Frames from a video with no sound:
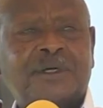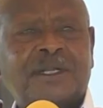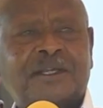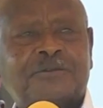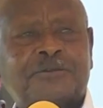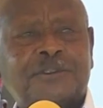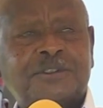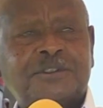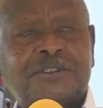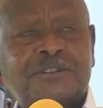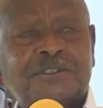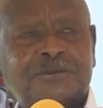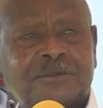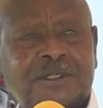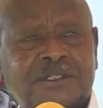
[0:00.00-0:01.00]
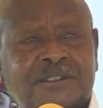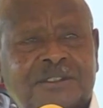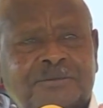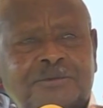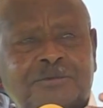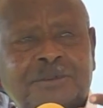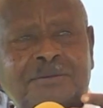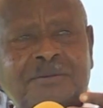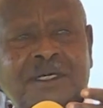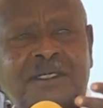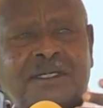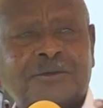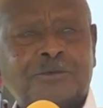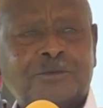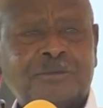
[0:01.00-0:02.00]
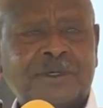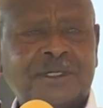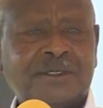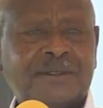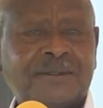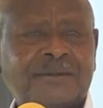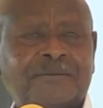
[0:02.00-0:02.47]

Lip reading: like for instance, equality between man and woman,